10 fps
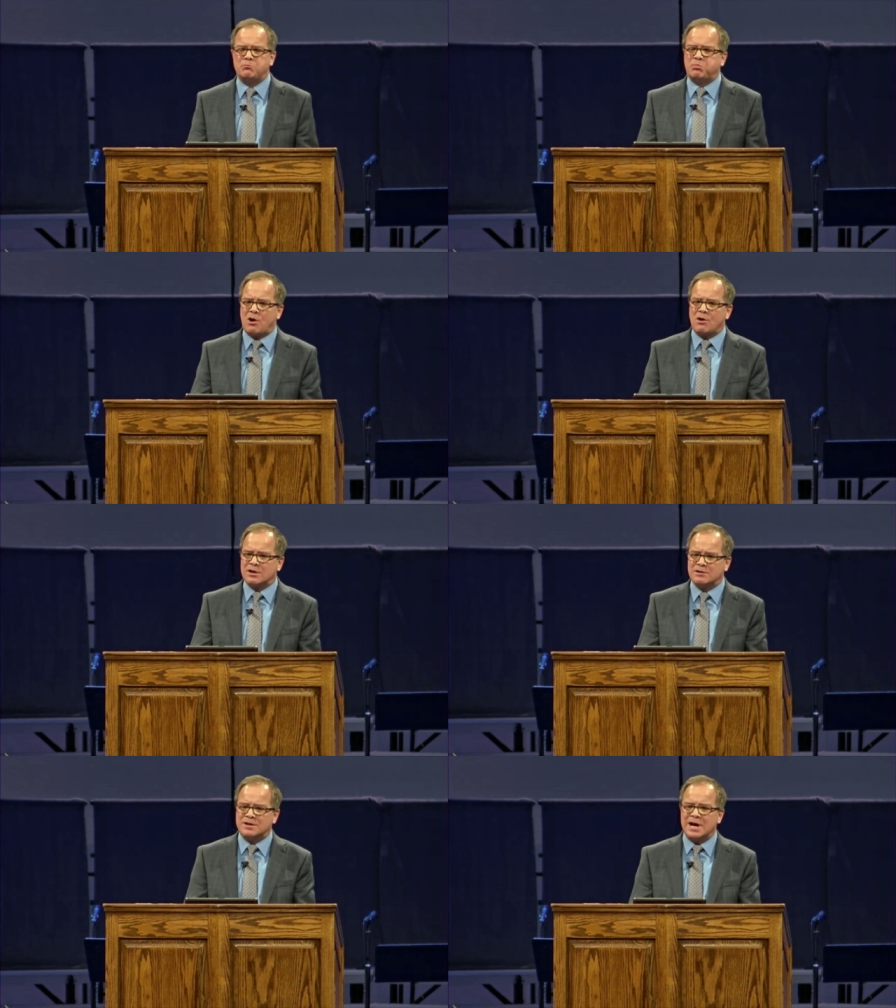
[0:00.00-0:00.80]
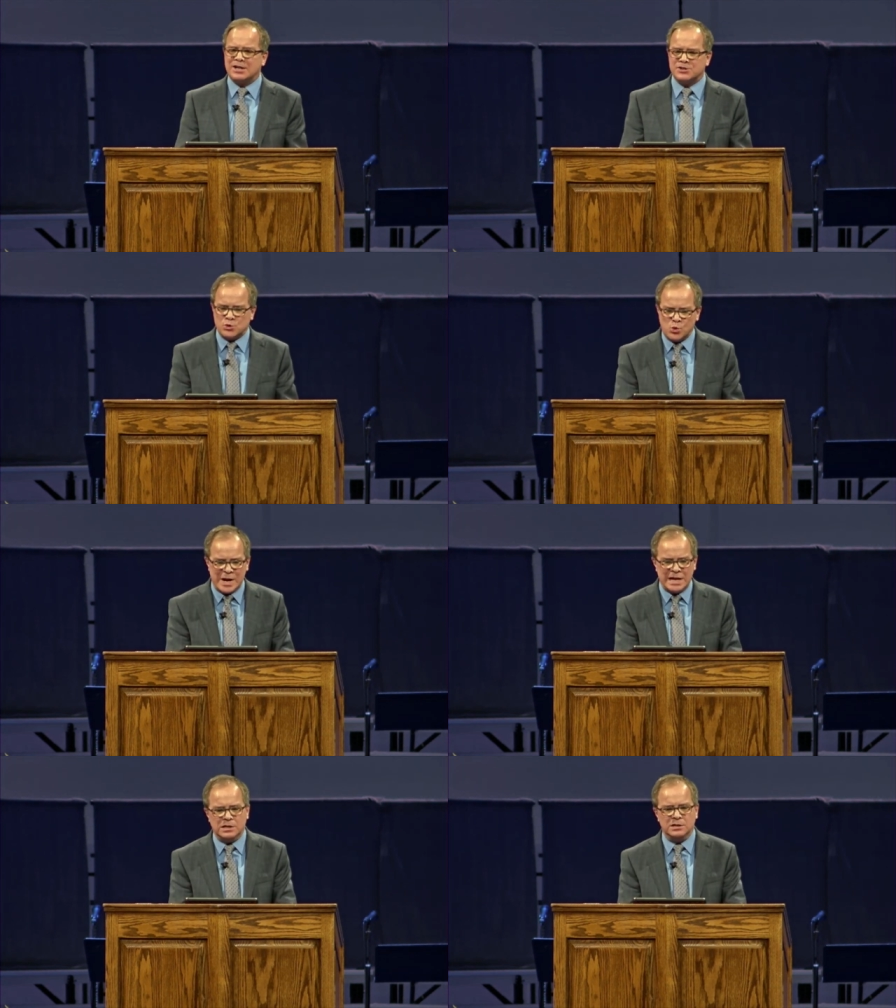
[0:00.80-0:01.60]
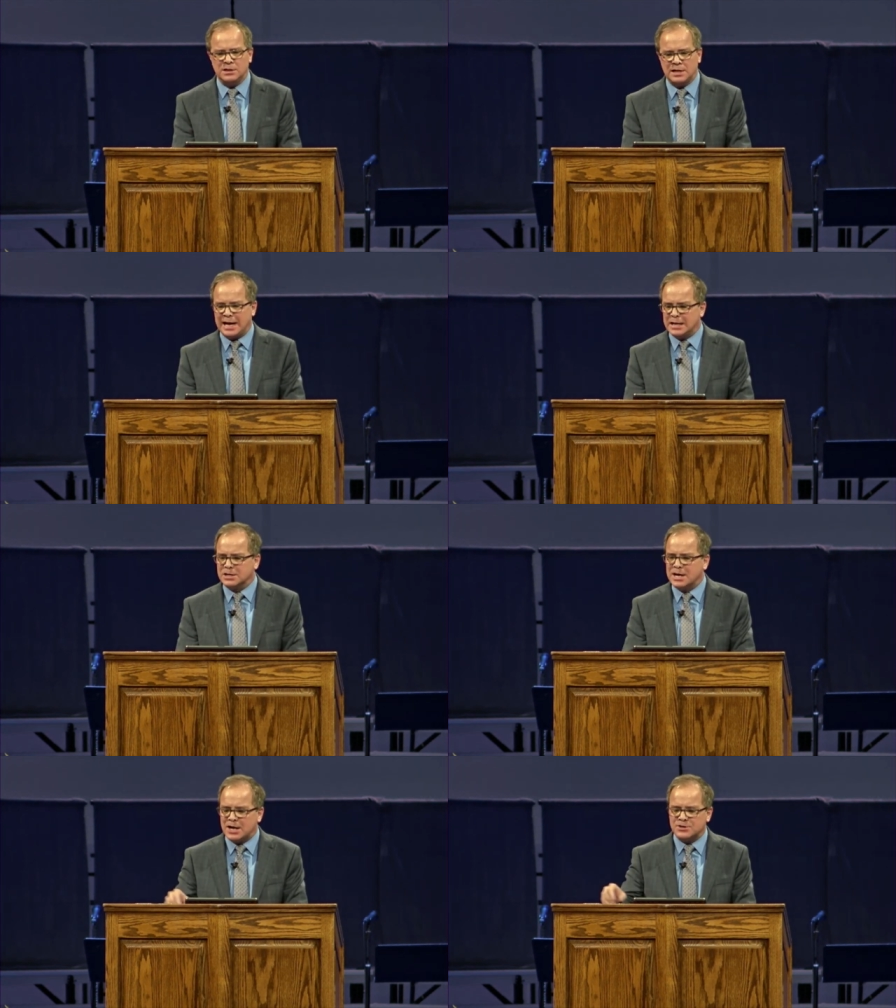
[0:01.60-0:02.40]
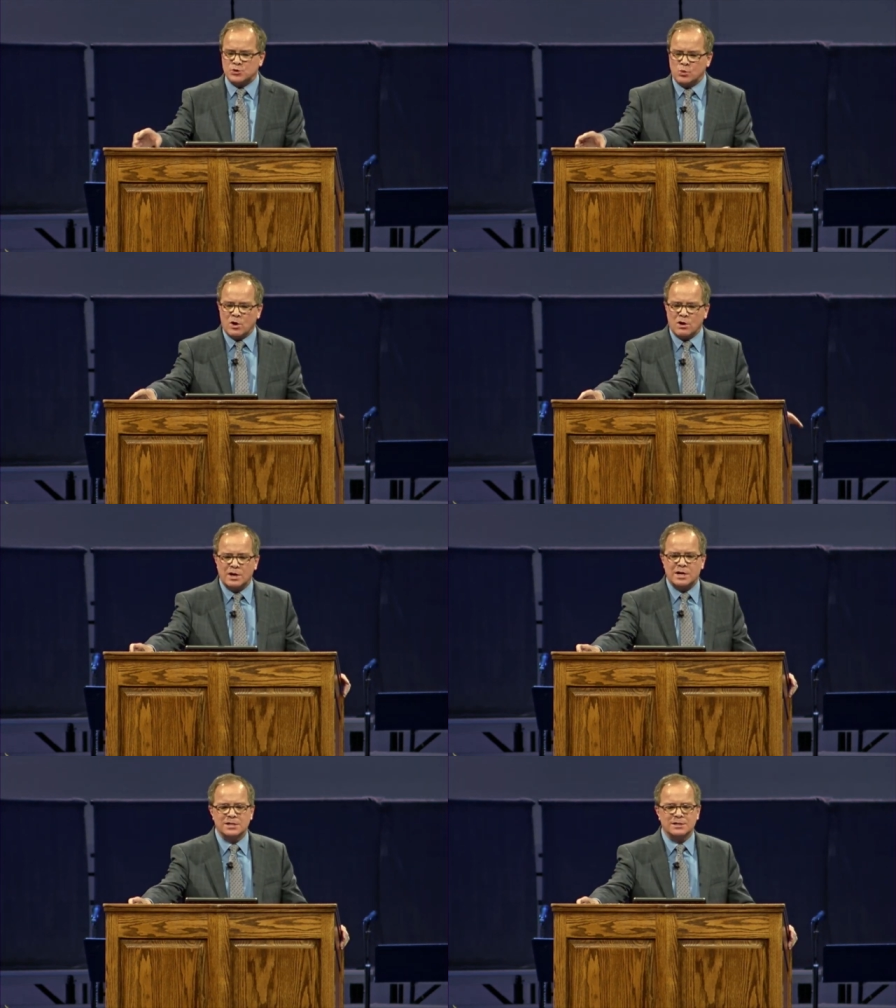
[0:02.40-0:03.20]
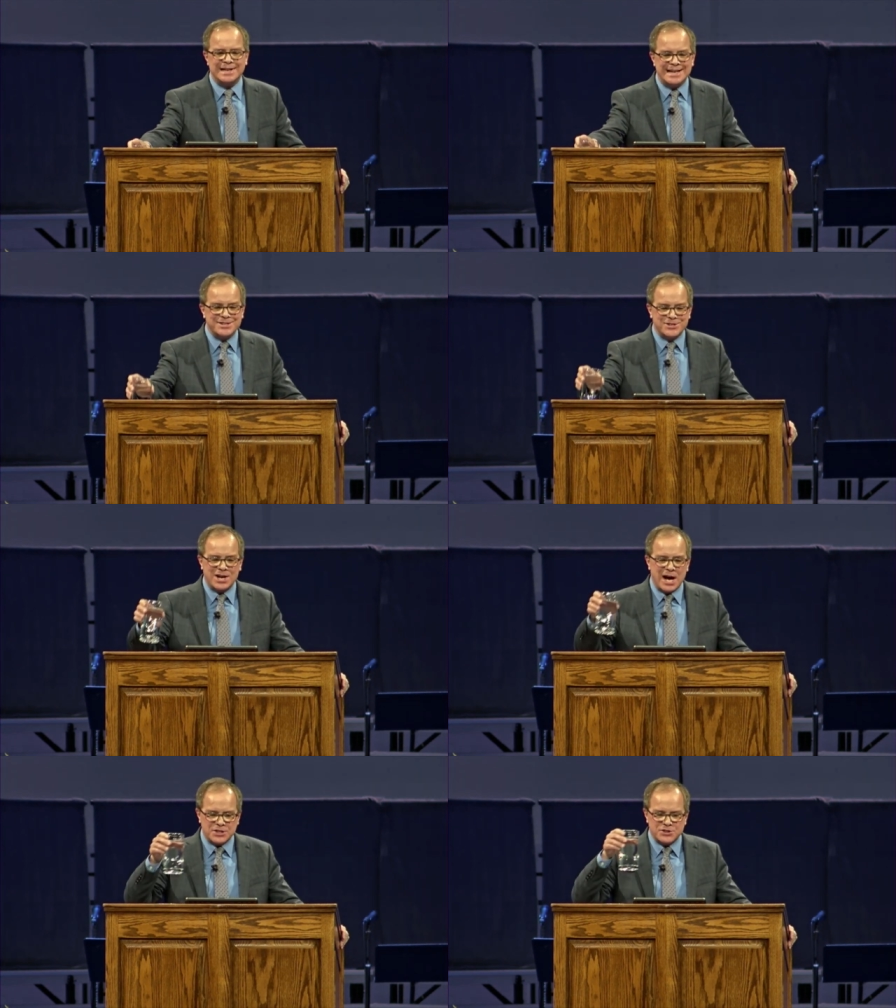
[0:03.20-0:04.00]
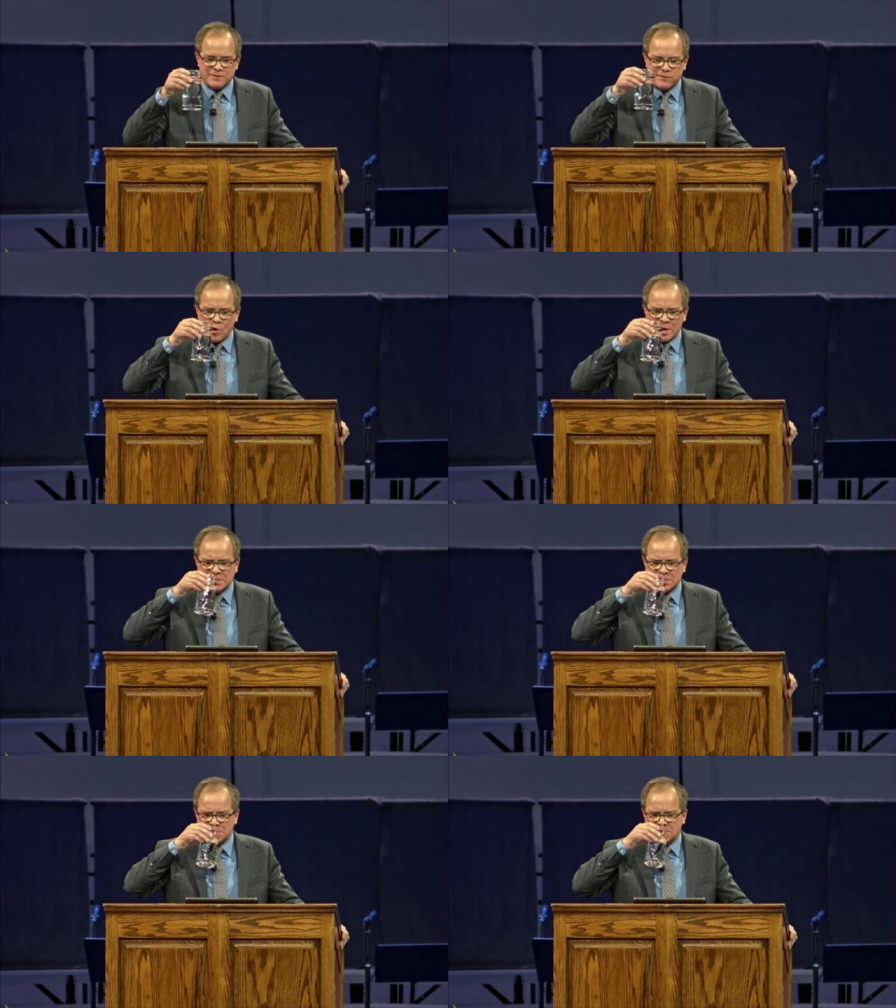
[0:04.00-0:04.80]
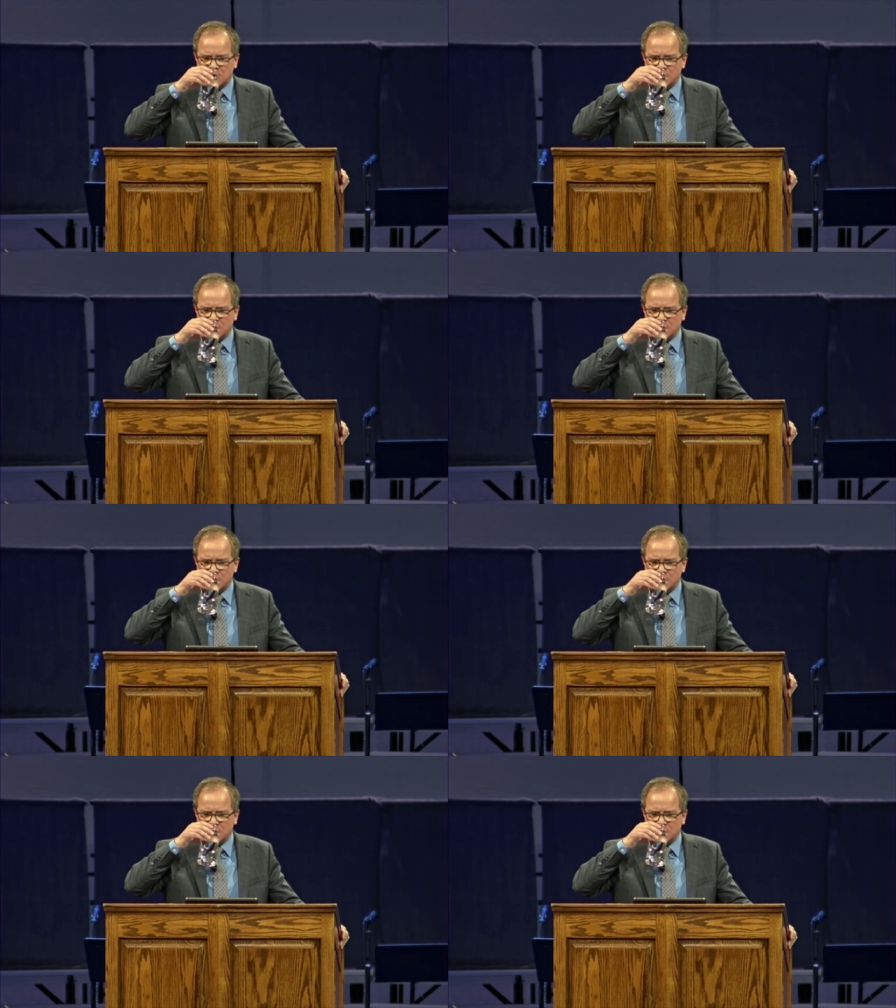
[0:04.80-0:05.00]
part of God's will and God's work is God's voice.